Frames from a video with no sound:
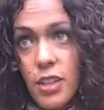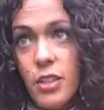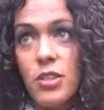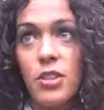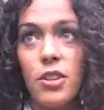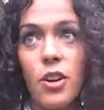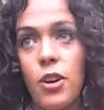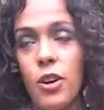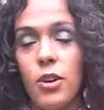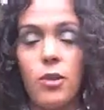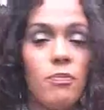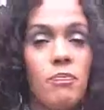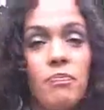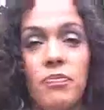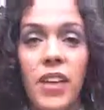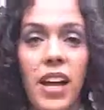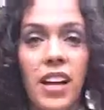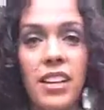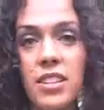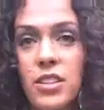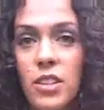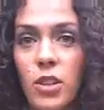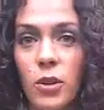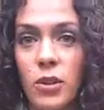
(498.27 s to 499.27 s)
So
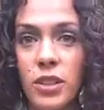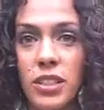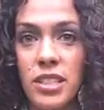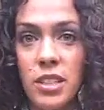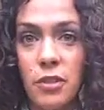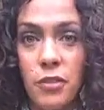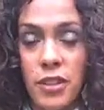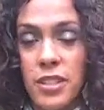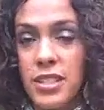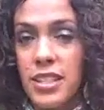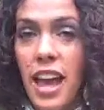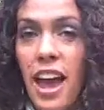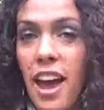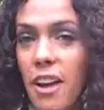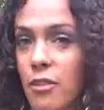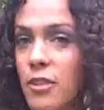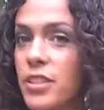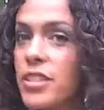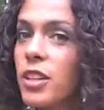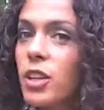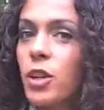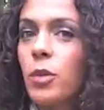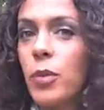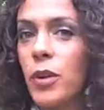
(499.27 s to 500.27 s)
that's the only difference.
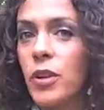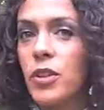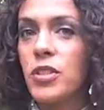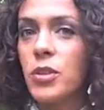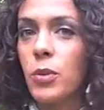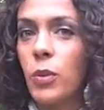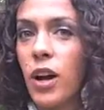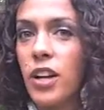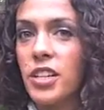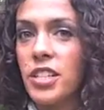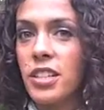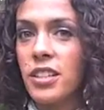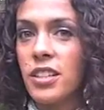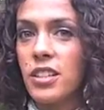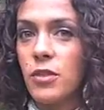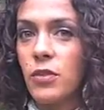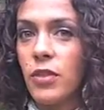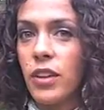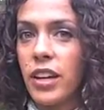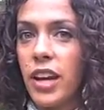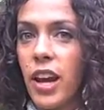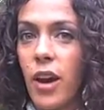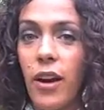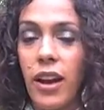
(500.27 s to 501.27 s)
Every single person watching this
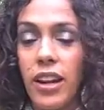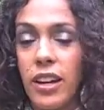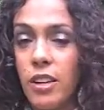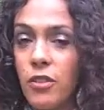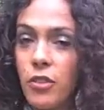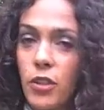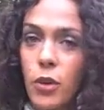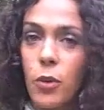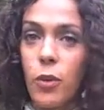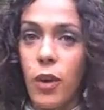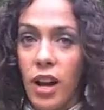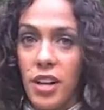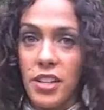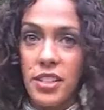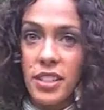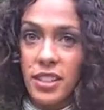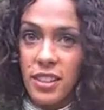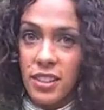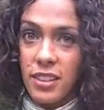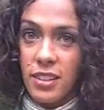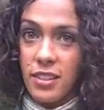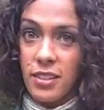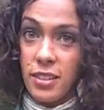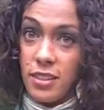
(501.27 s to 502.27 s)
video, and if you're
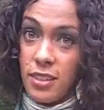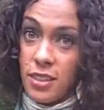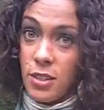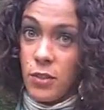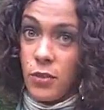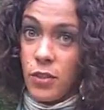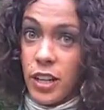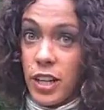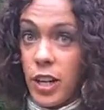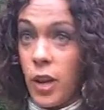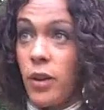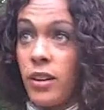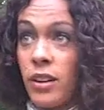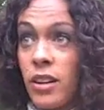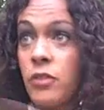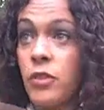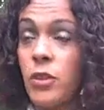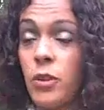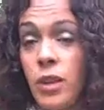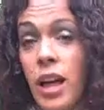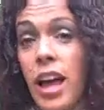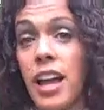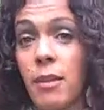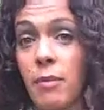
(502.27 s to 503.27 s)
watching this video and
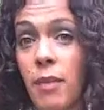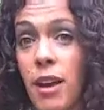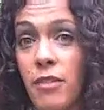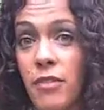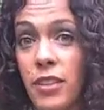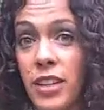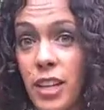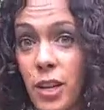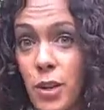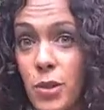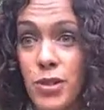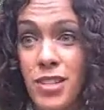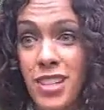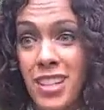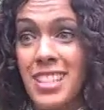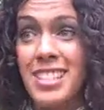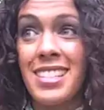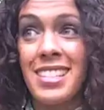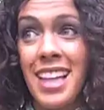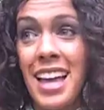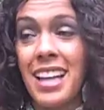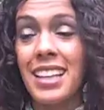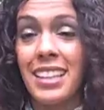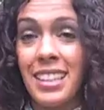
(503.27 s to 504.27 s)
if you like my videos, then
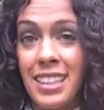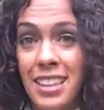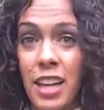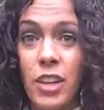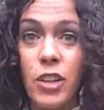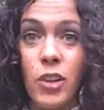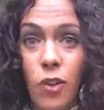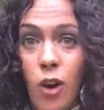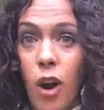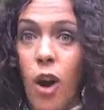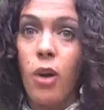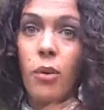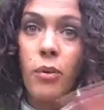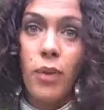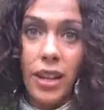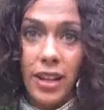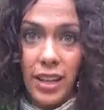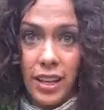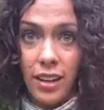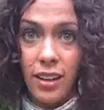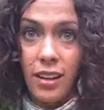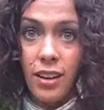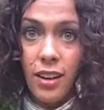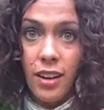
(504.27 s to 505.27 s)
it's likely that you're
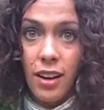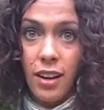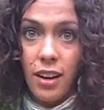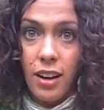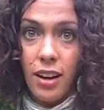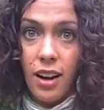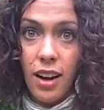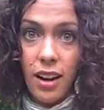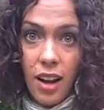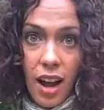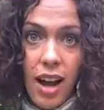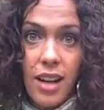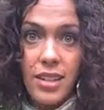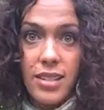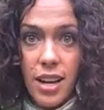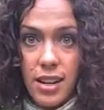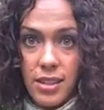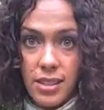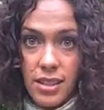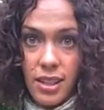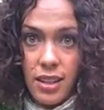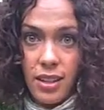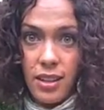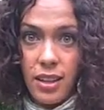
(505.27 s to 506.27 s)
already a
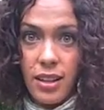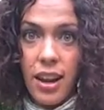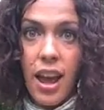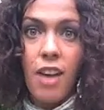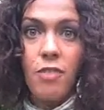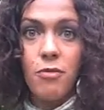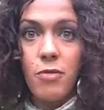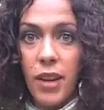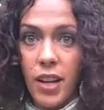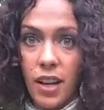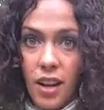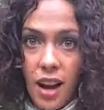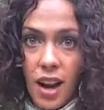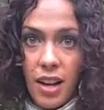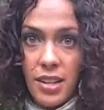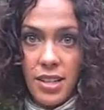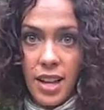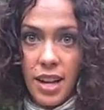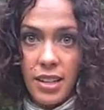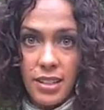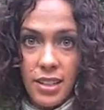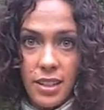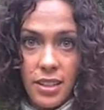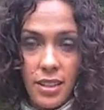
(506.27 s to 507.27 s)
contactee and have been
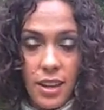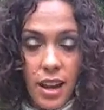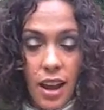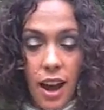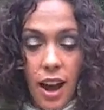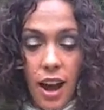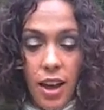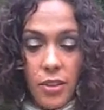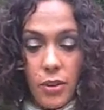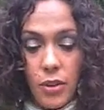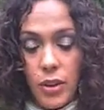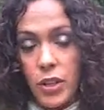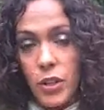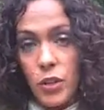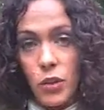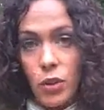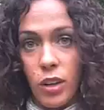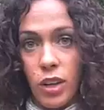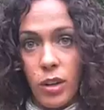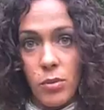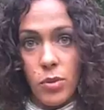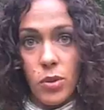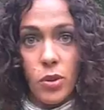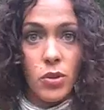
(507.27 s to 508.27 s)
contacted either in
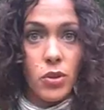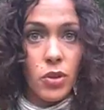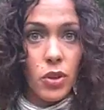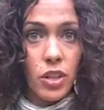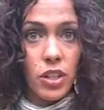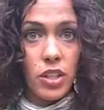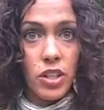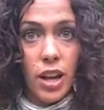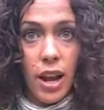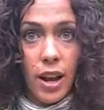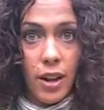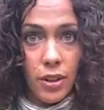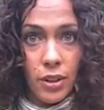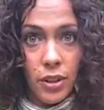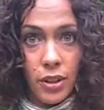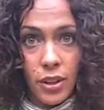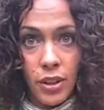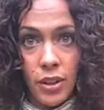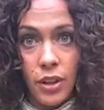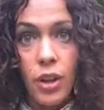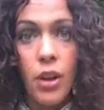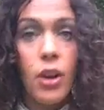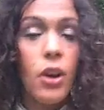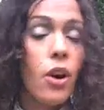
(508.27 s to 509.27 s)
dreams or during
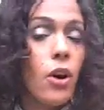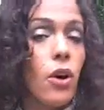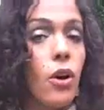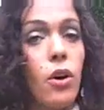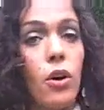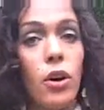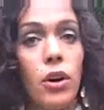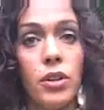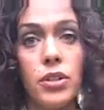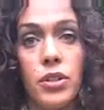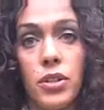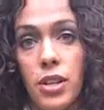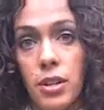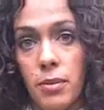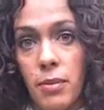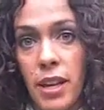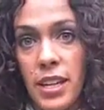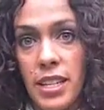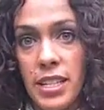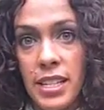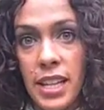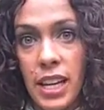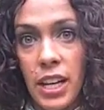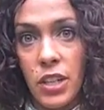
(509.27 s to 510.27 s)
childhood or during
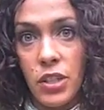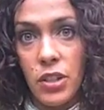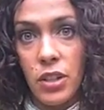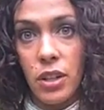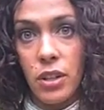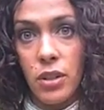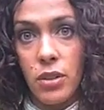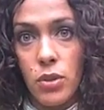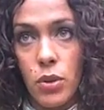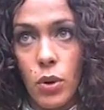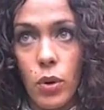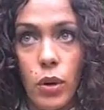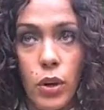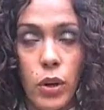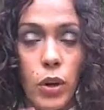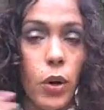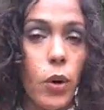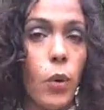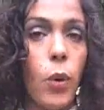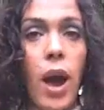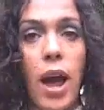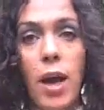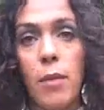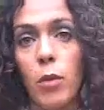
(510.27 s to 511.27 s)
meditations or
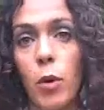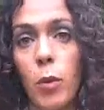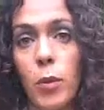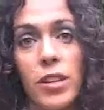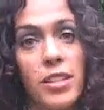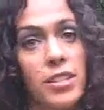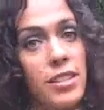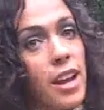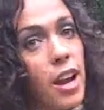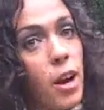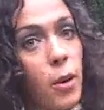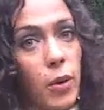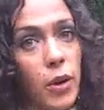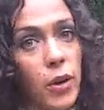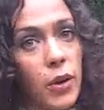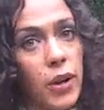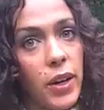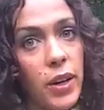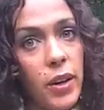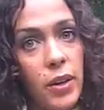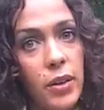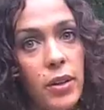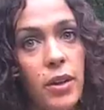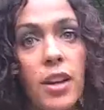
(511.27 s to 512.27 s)
your quiet moments now where you
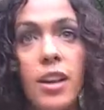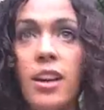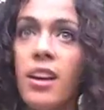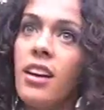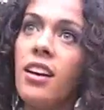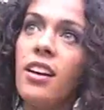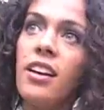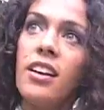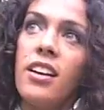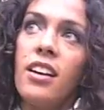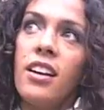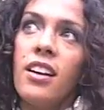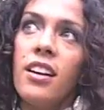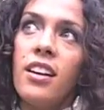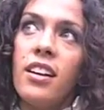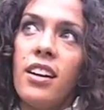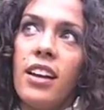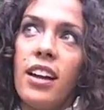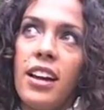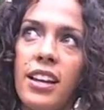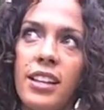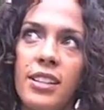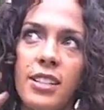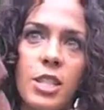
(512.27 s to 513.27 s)
hear
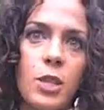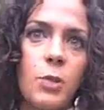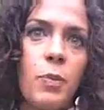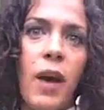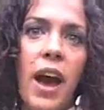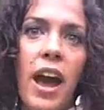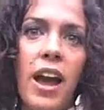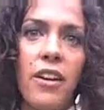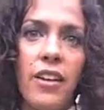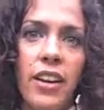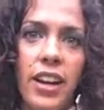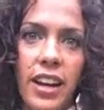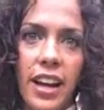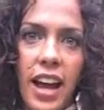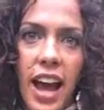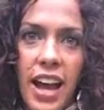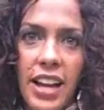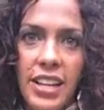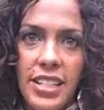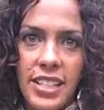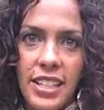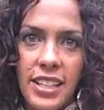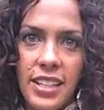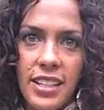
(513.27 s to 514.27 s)
inspiring
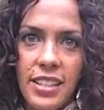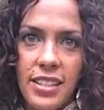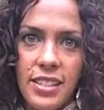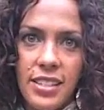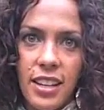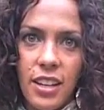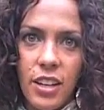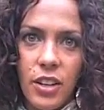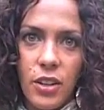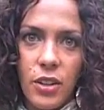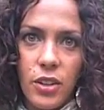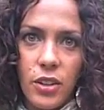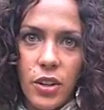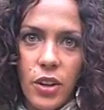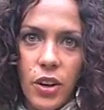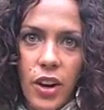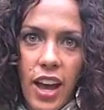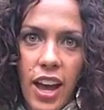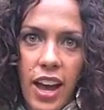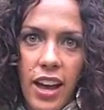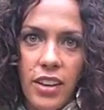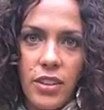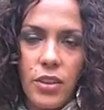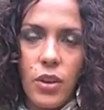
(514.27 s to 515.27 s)
ideas in your
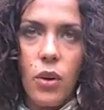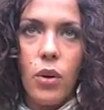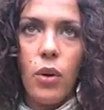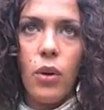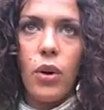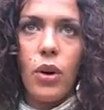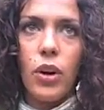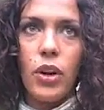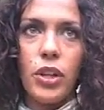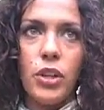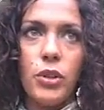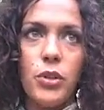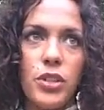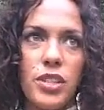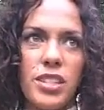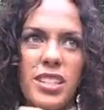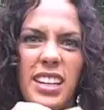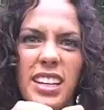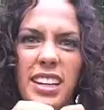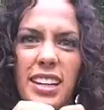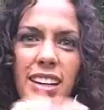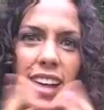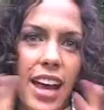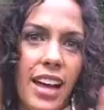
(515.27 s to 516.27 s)
head, or you
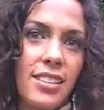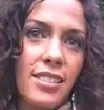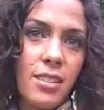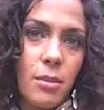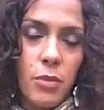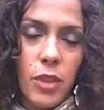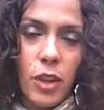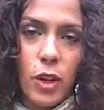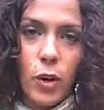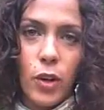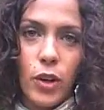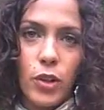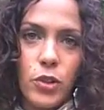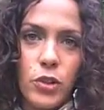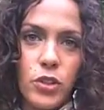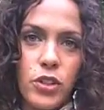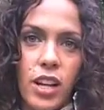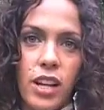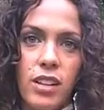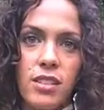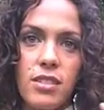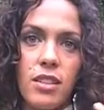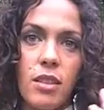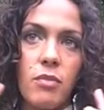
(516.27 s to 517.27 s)
just get something or
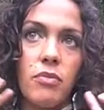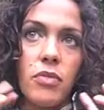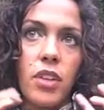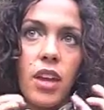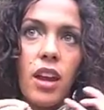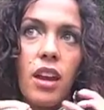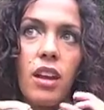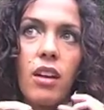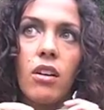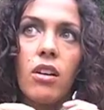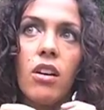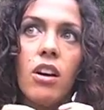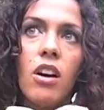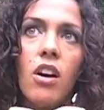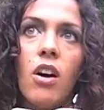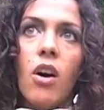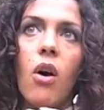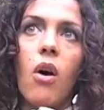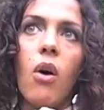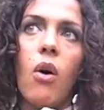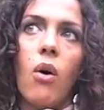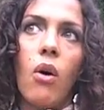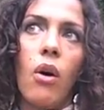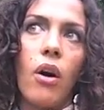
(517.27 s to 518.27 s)
understand something,
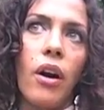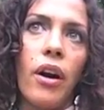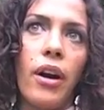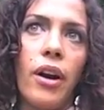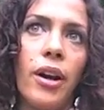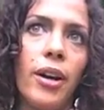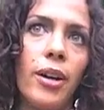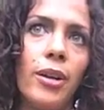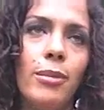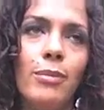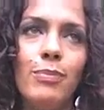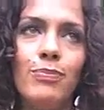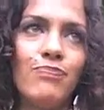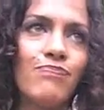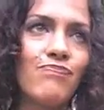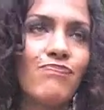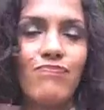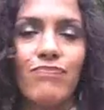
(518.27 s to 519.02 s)
or